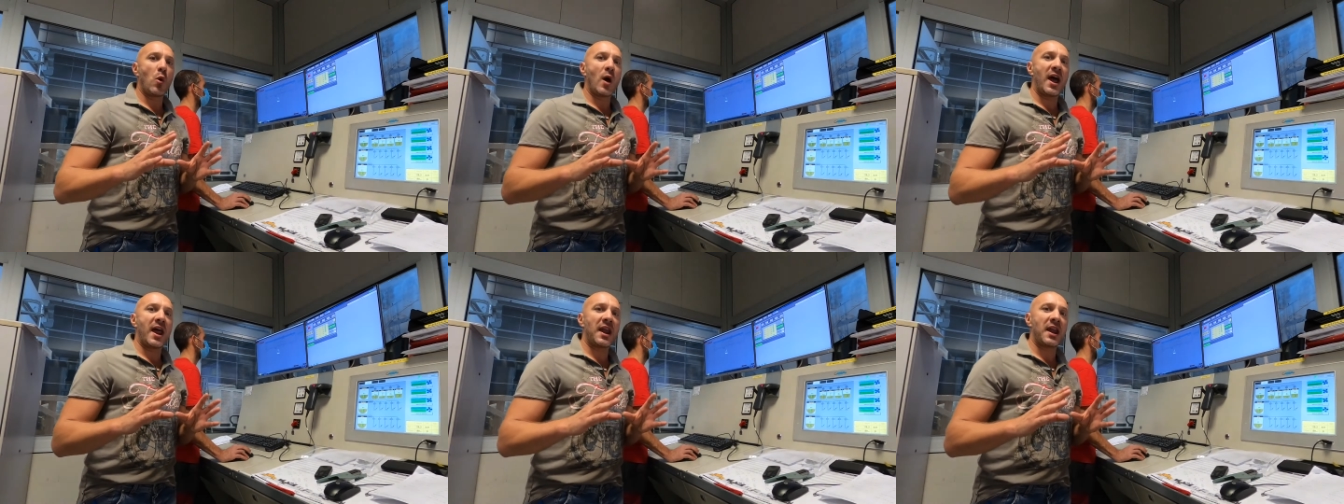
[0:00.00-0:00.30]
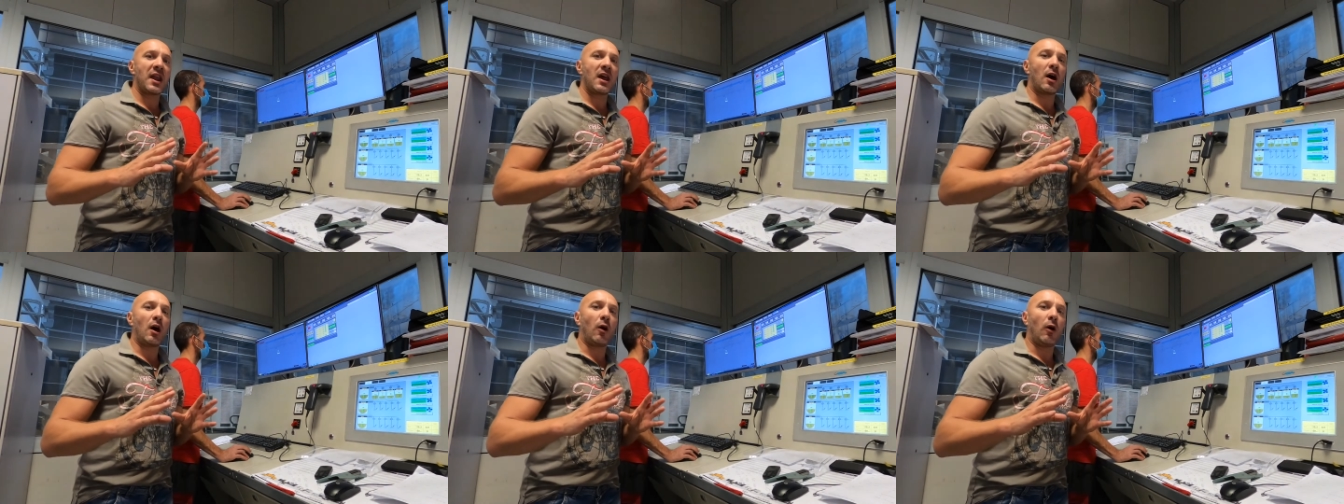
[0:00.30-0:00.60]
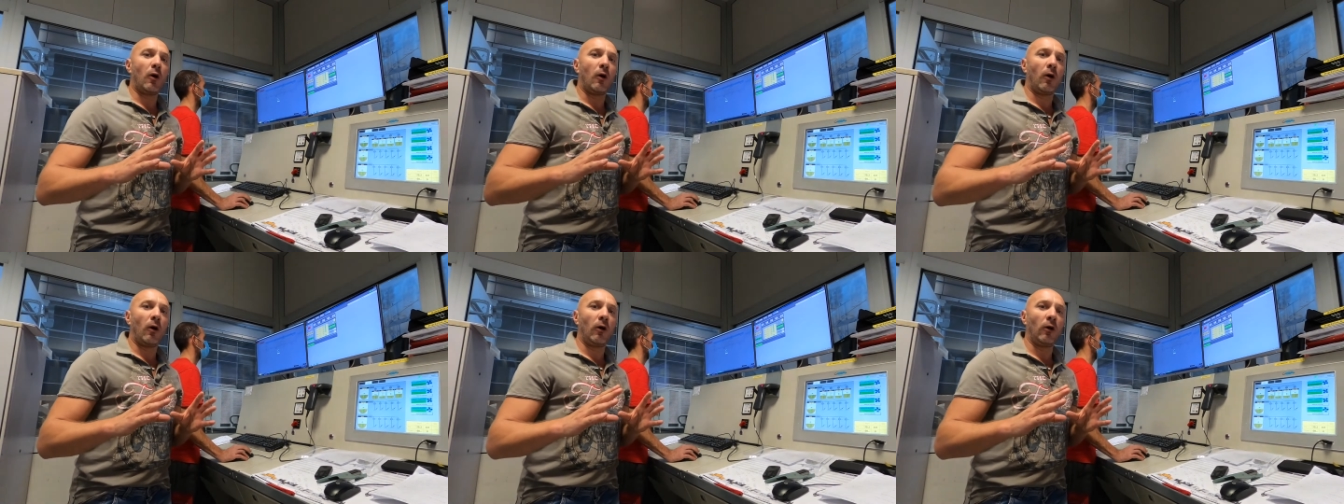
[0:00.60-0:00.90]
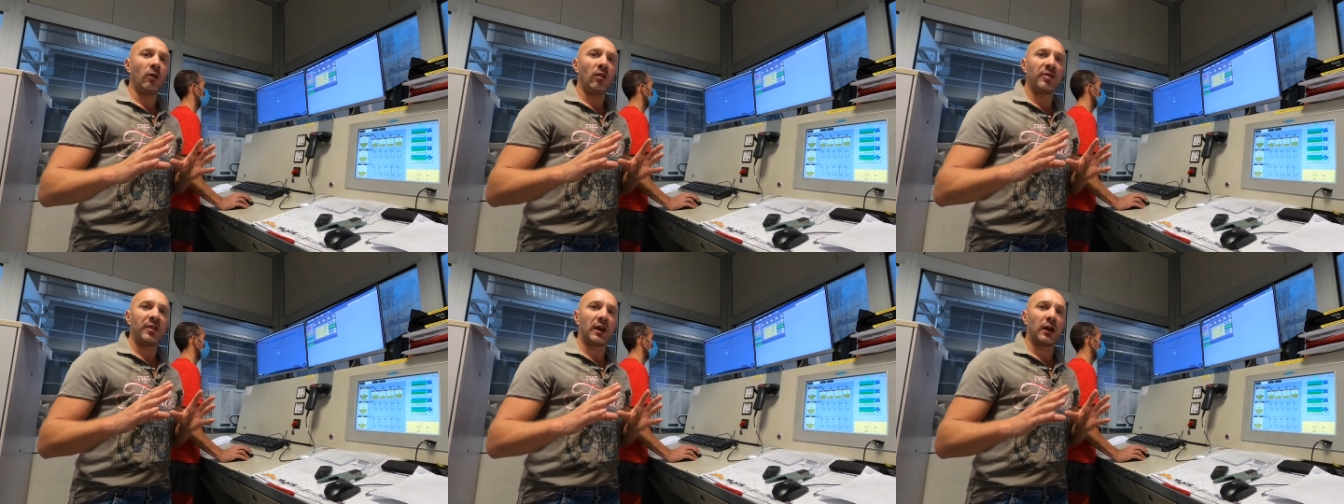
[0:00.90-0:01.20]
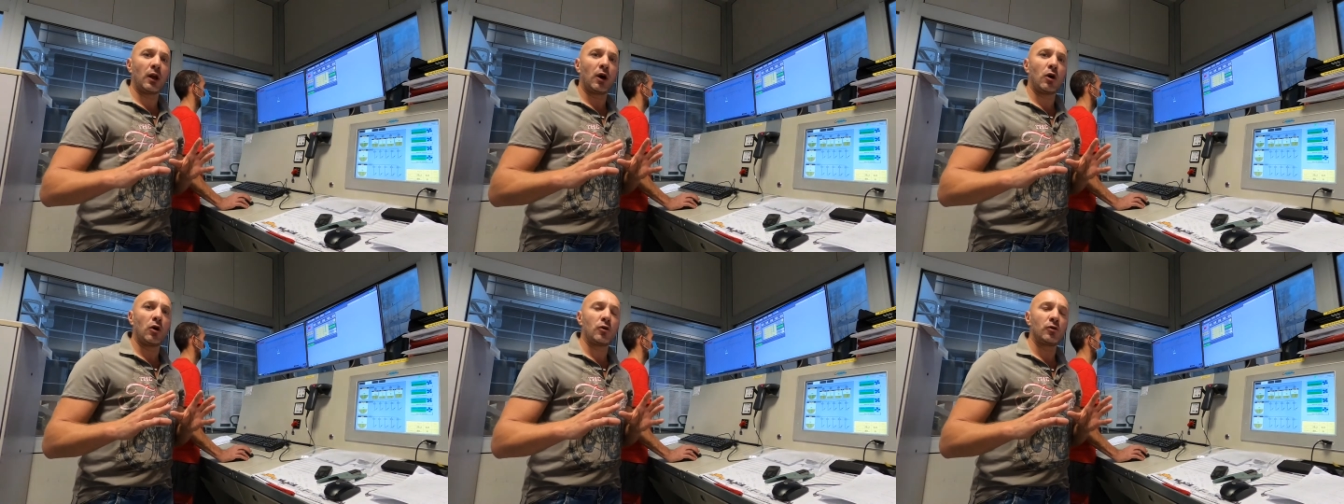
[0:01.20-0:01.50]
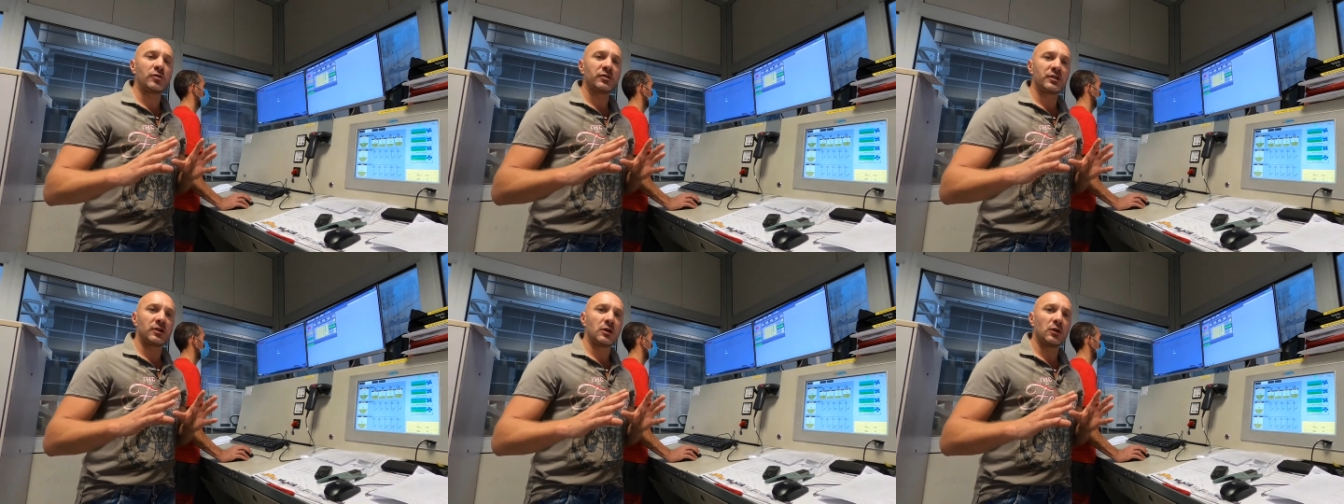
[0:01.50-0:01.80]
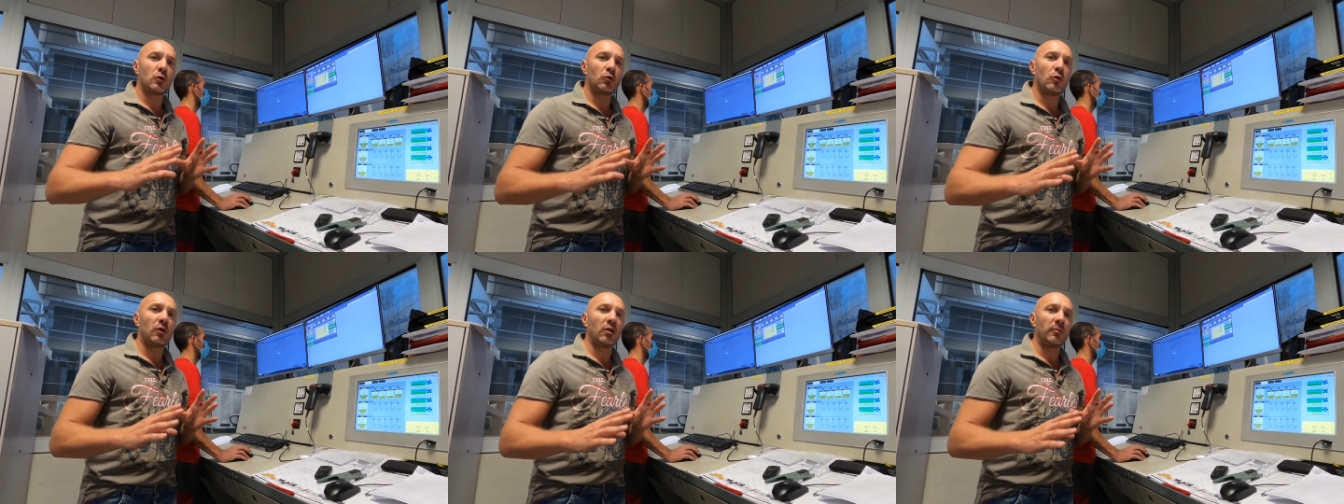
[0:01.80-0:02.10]
When all the load
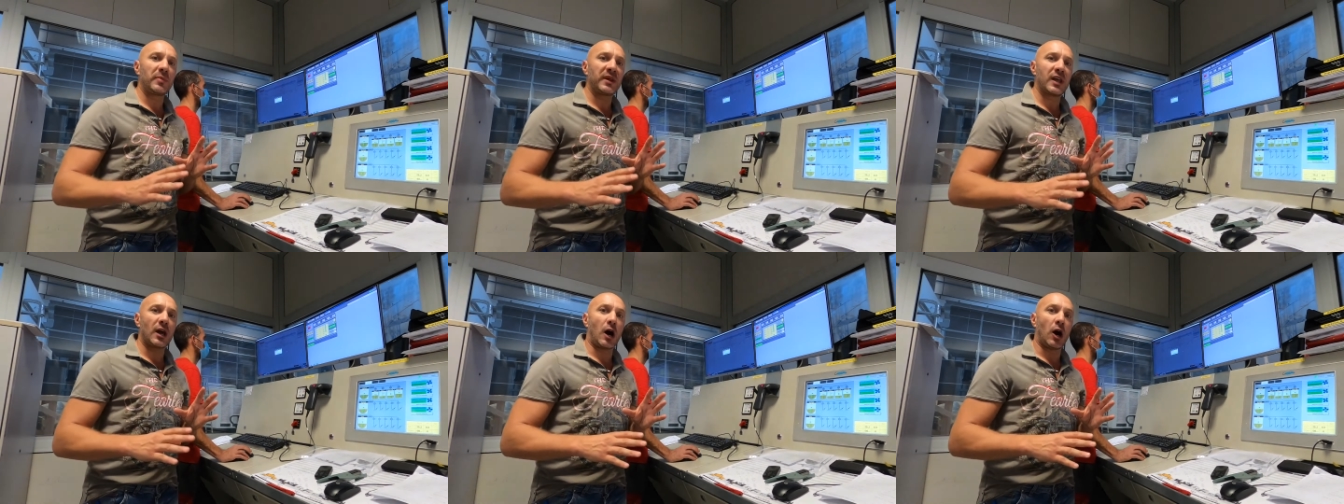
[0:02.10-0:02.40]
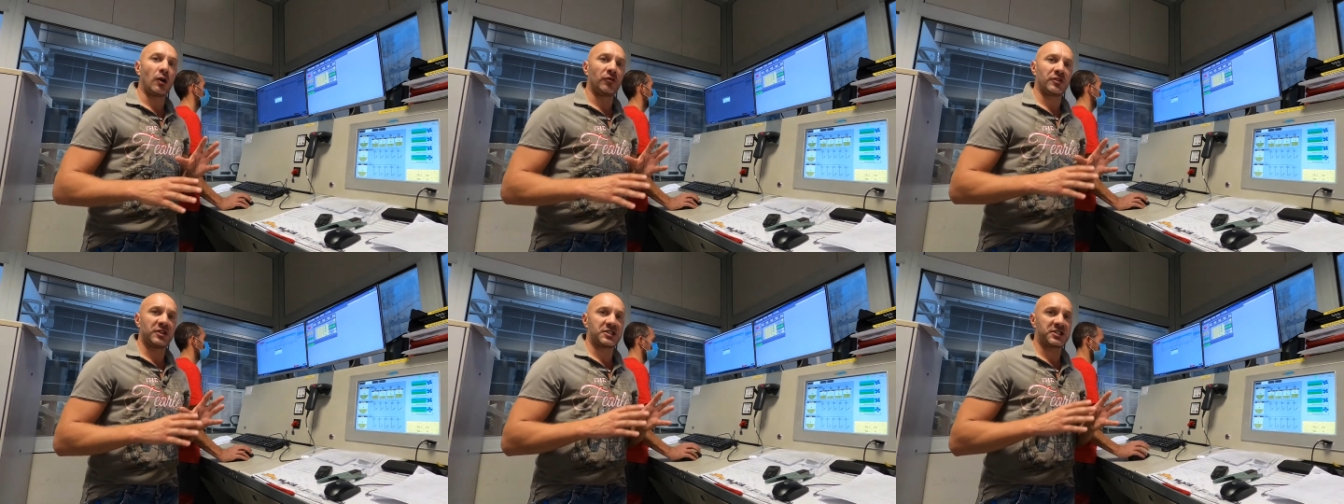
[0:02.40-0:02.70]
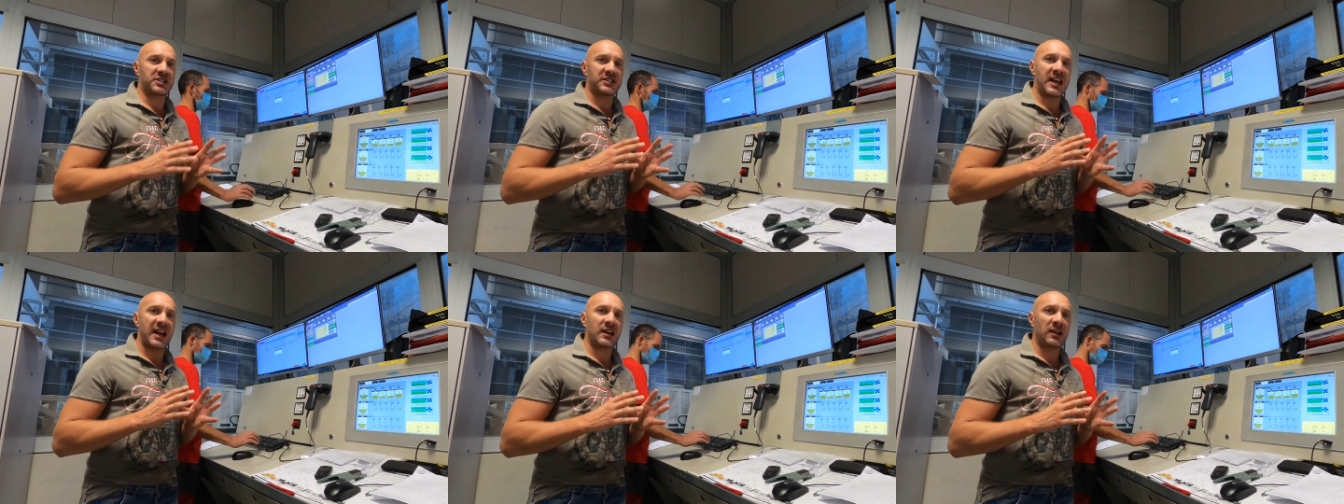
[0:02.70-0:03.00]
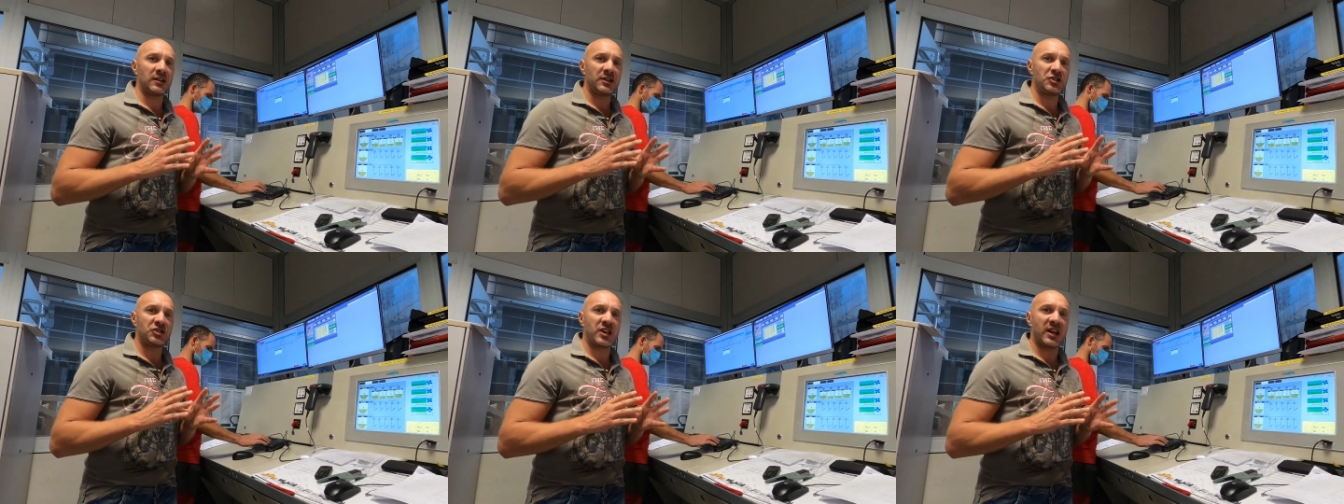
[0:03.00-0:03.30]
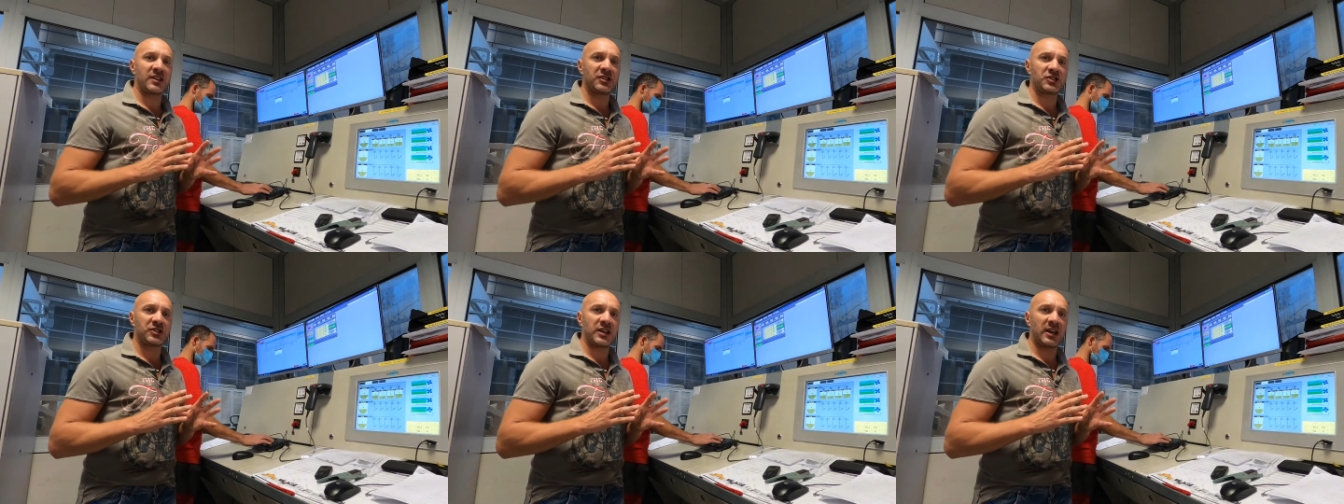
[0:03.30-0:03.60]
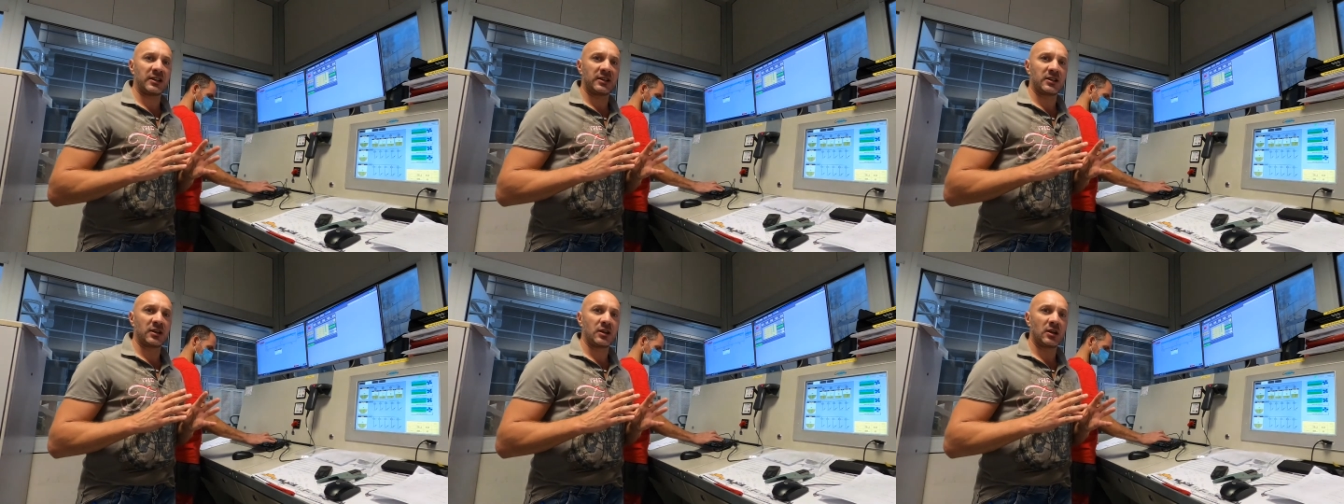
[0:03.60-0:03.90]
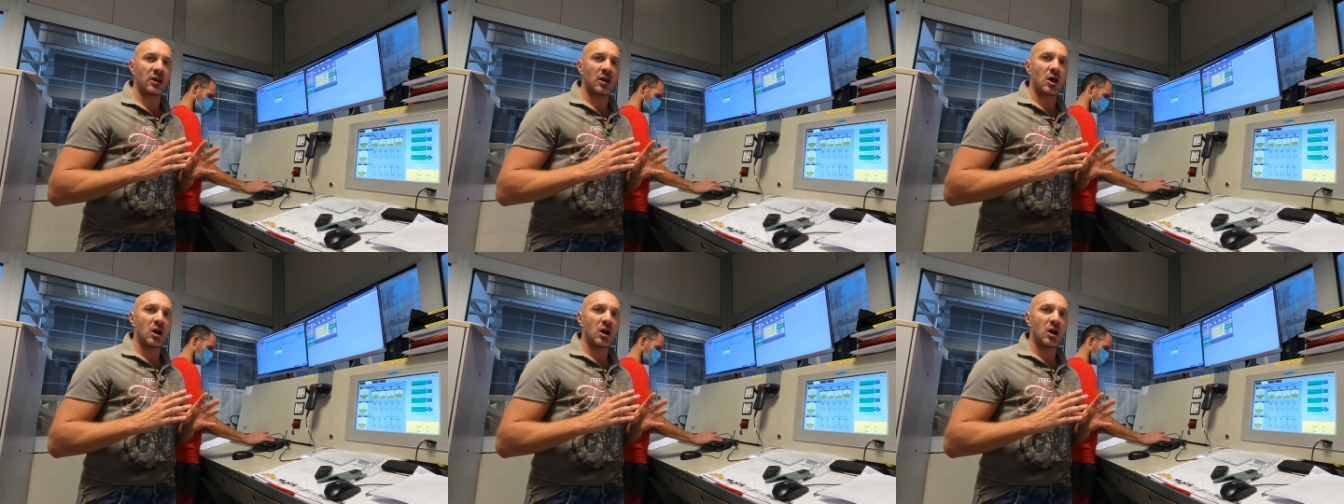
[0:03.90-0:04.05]
will be on the second genset,